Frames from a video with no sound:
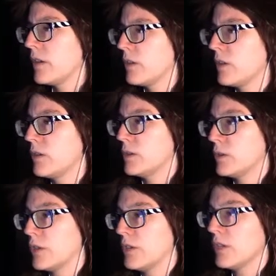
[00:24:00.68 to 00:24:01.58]
So
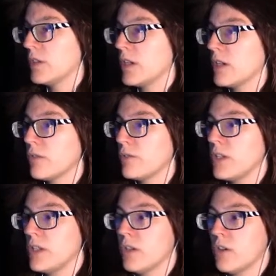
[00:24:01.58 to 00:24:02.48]
this is kind of
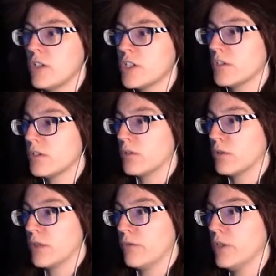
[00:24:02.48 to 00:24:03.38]
the origin
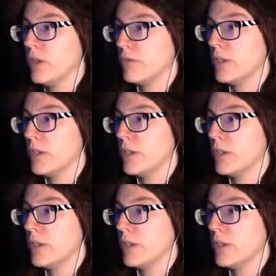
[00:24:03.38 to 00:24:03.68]
story of all of